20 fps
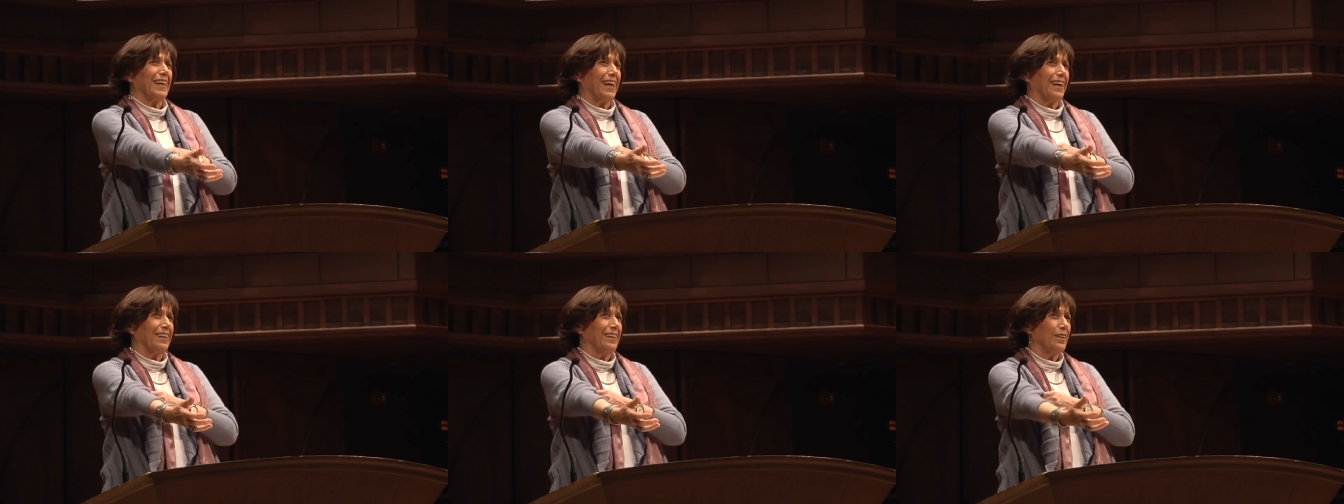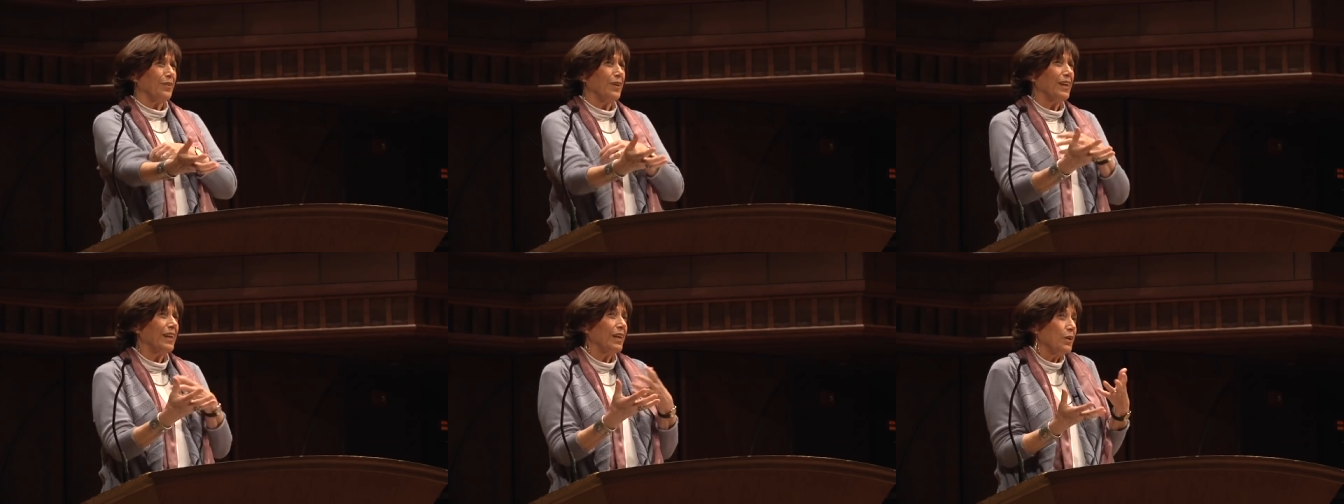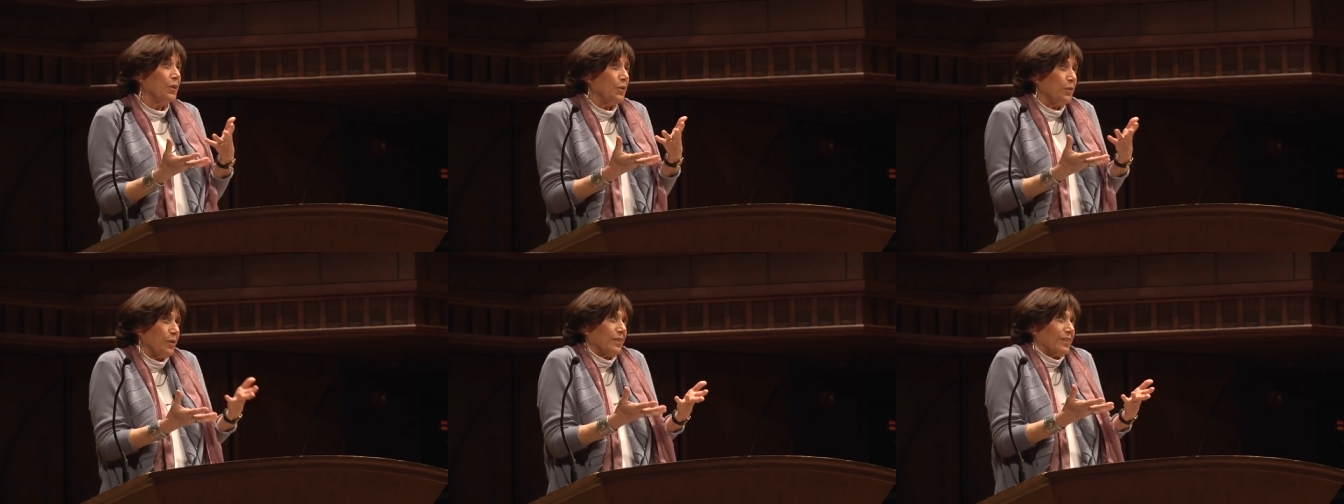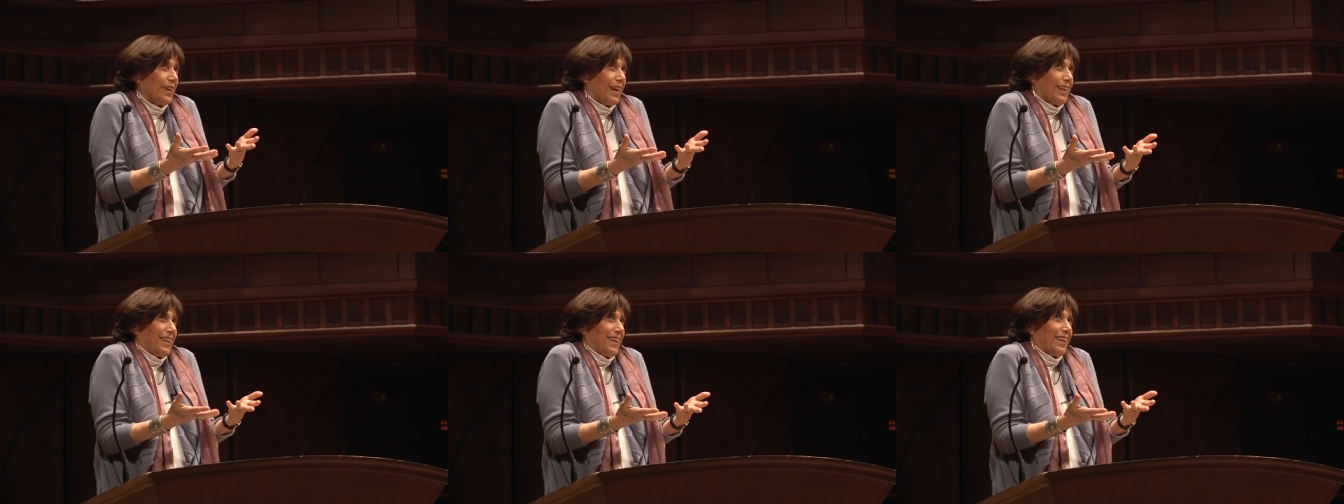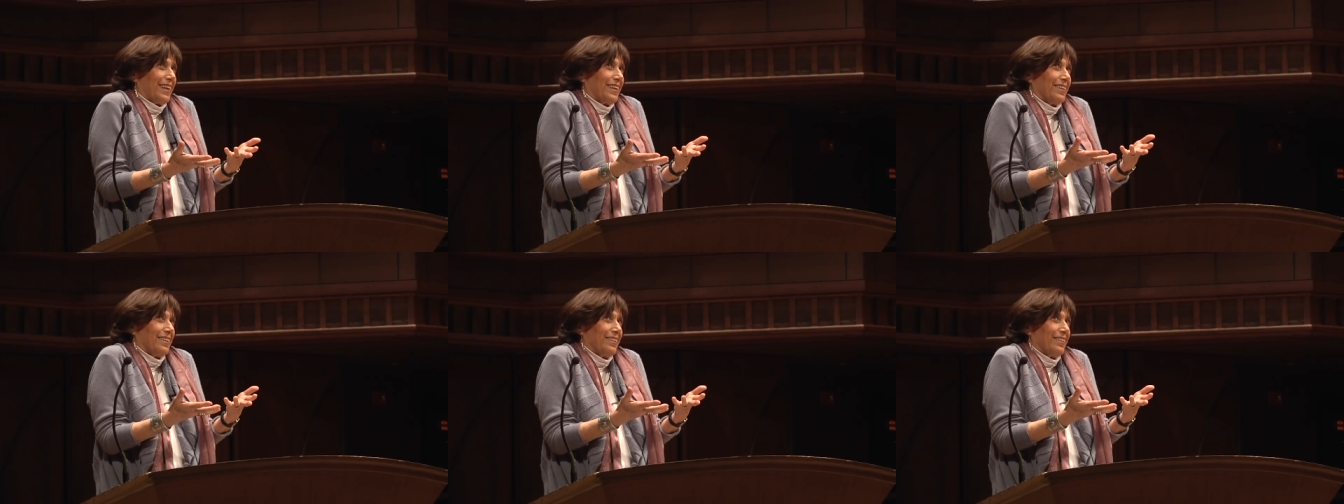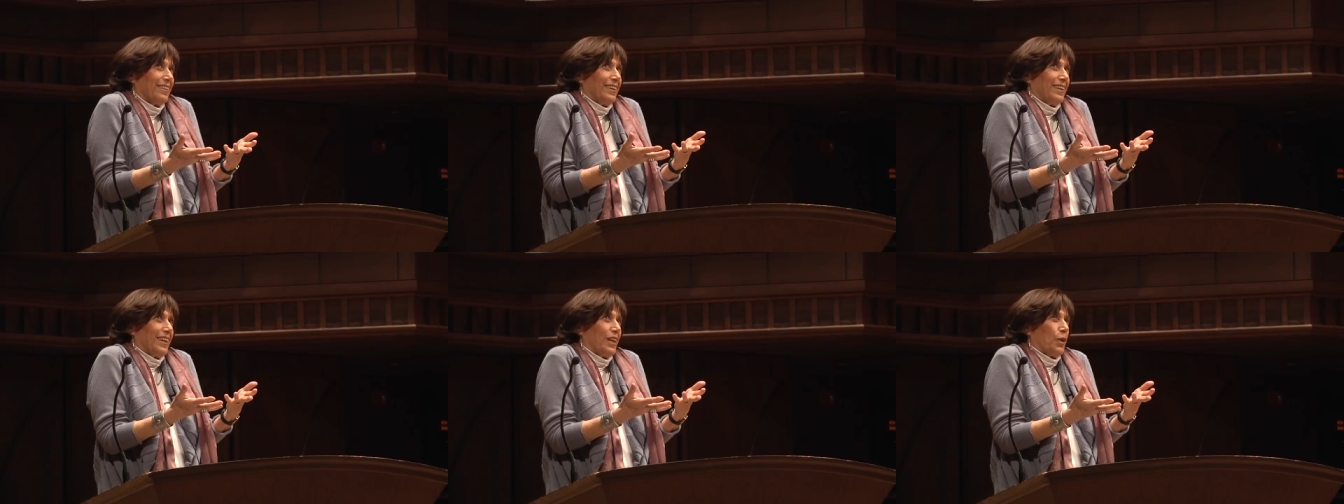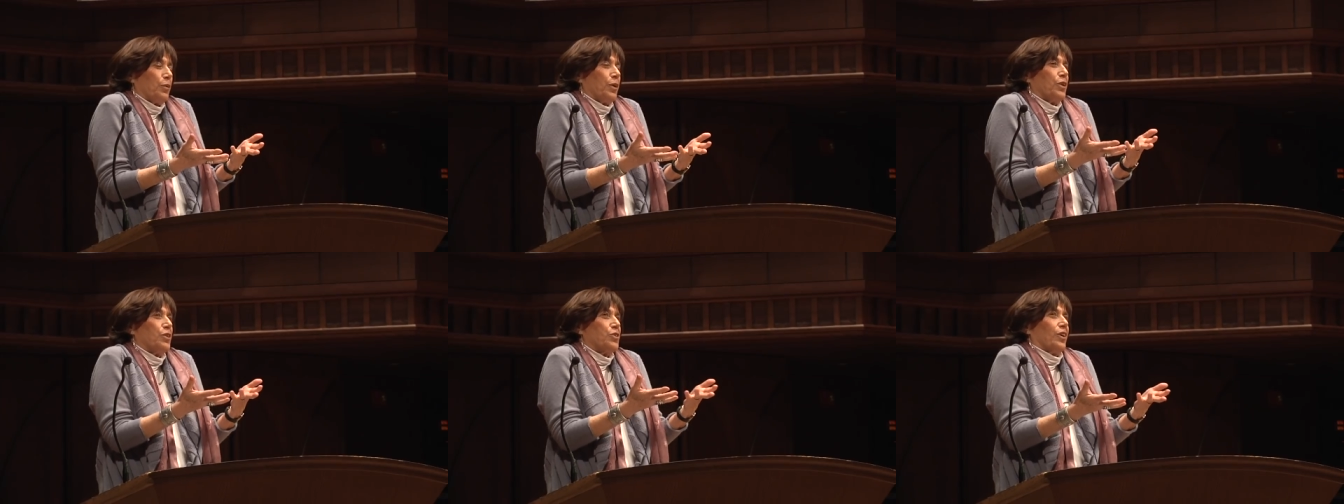And really, you know, I think in a
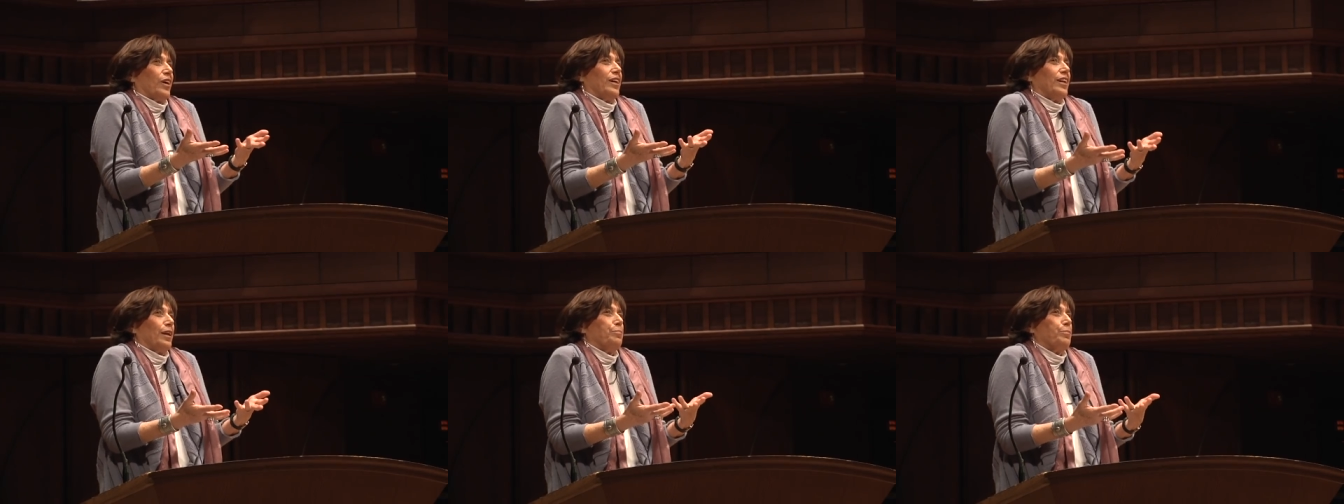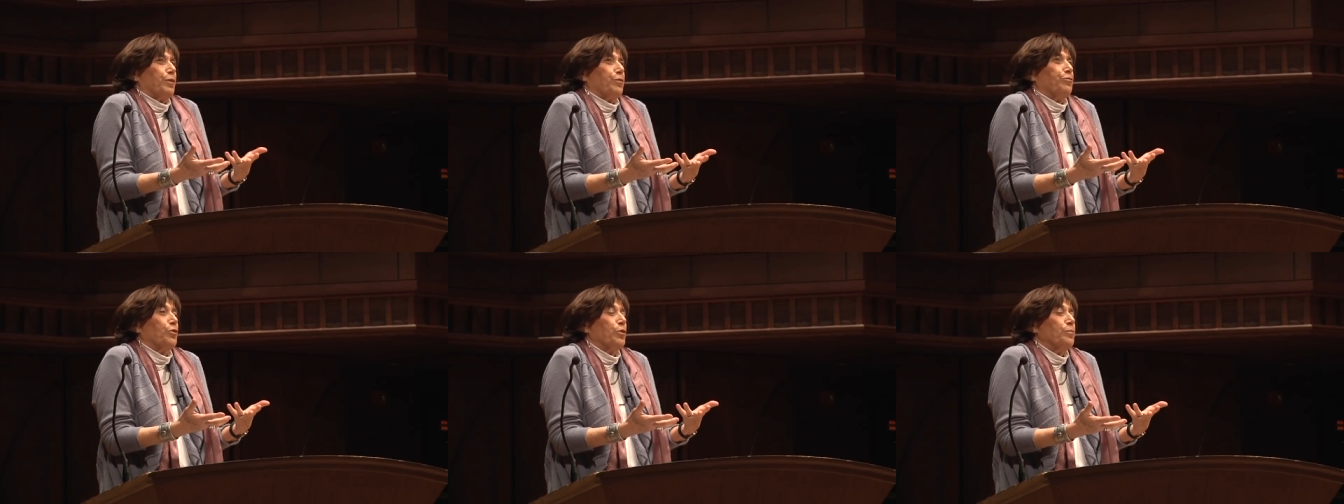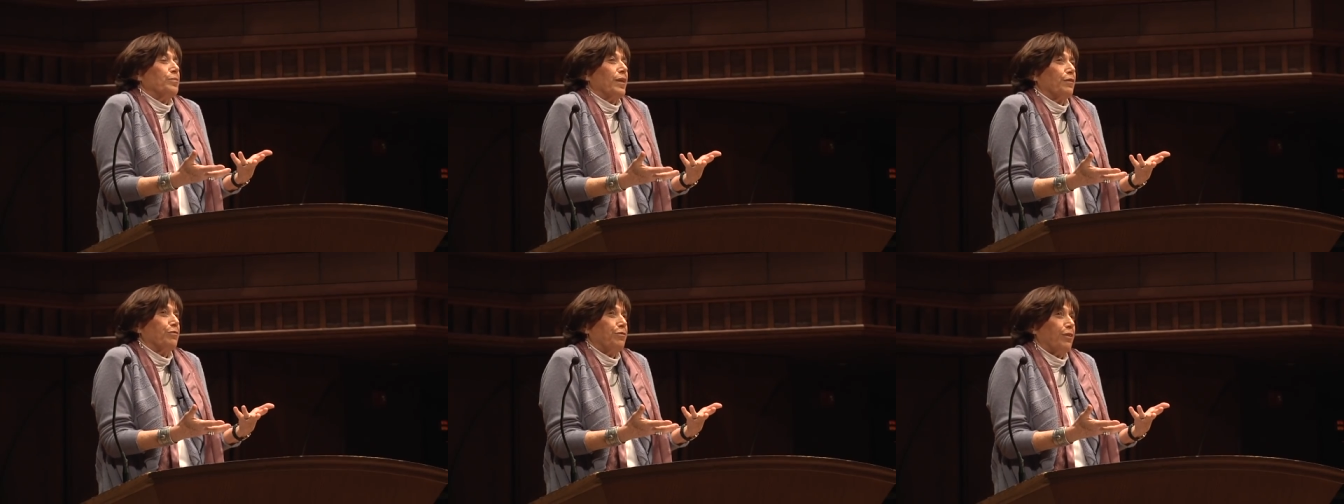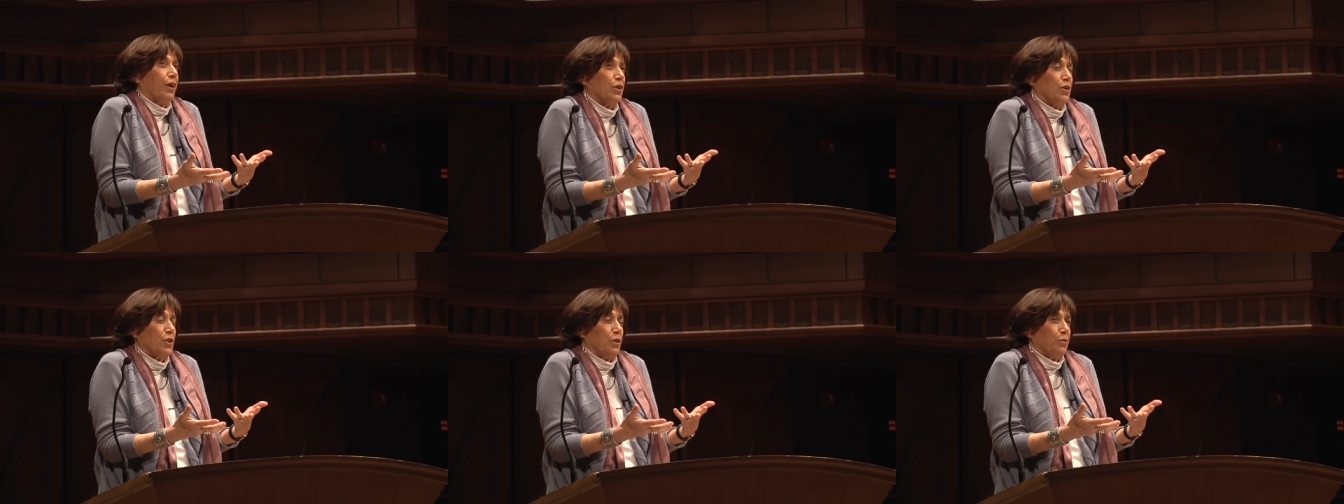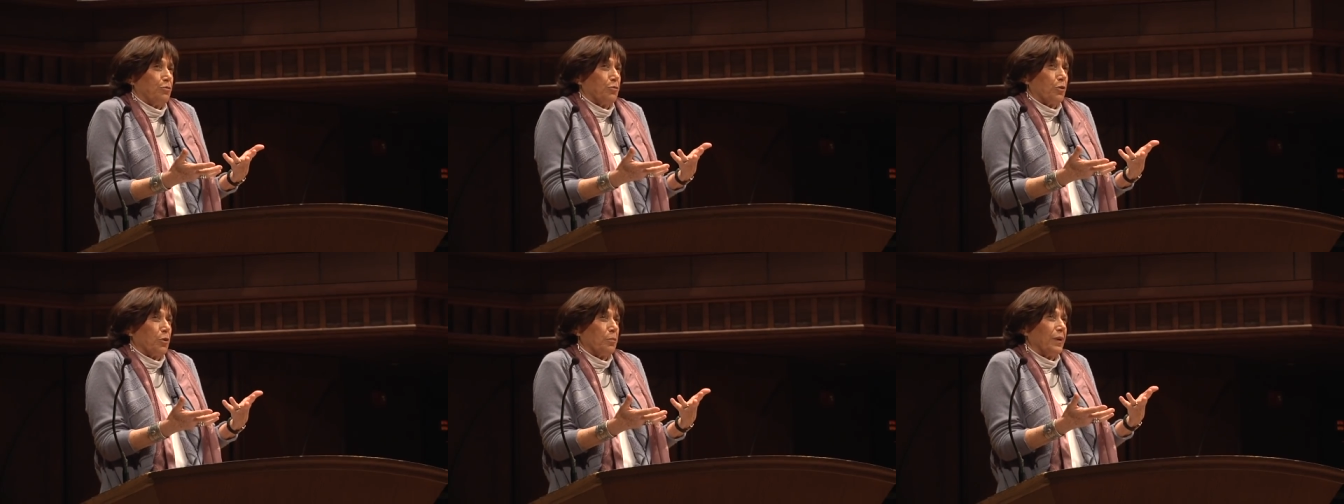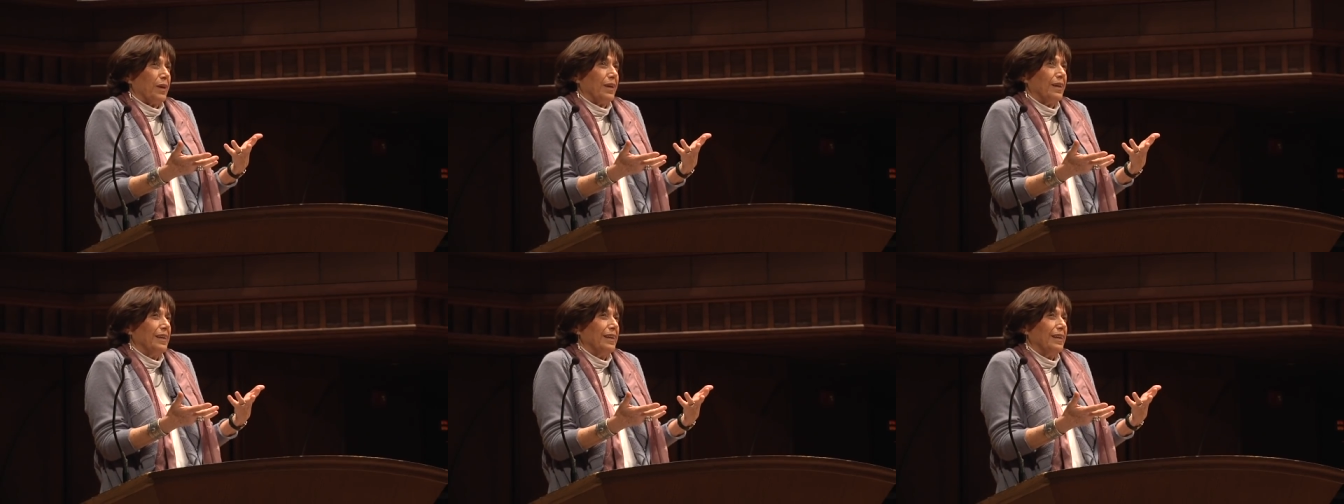way China performed that function for me.